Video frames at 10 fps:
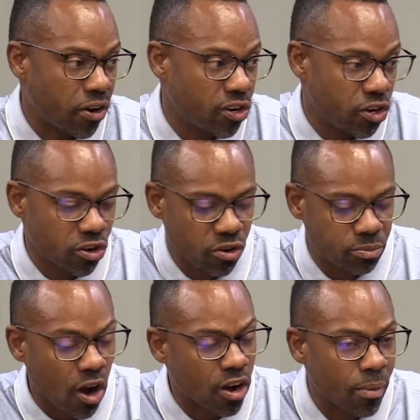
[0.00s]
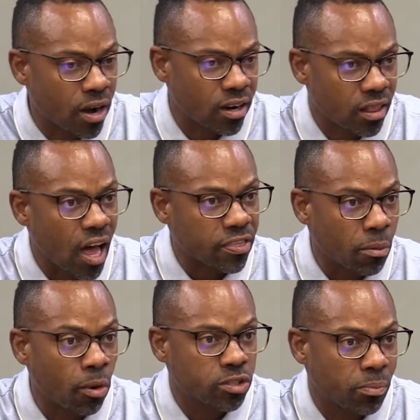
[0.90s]
heard your group talk about it a lot,
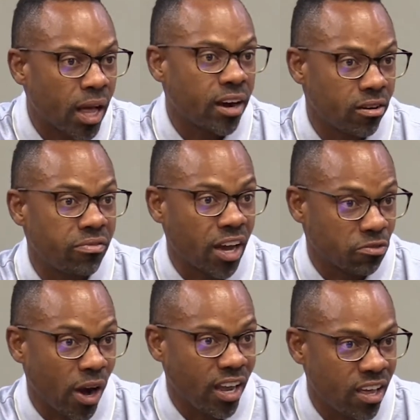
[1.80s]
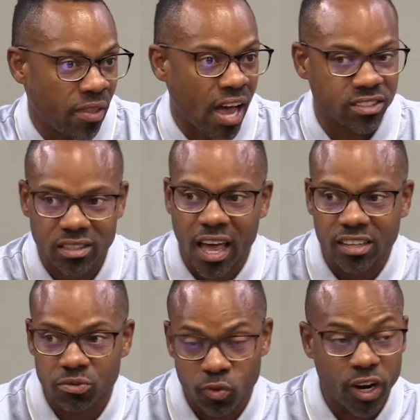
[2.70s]
the multiplier effect, right? And that's mm-hmm.
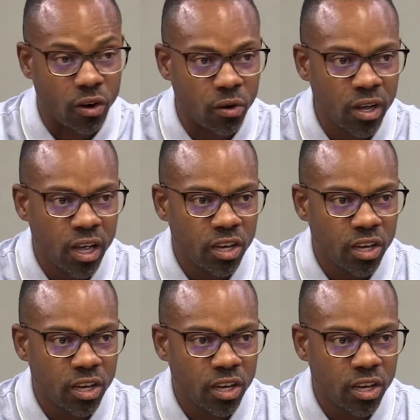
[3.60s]
that's real.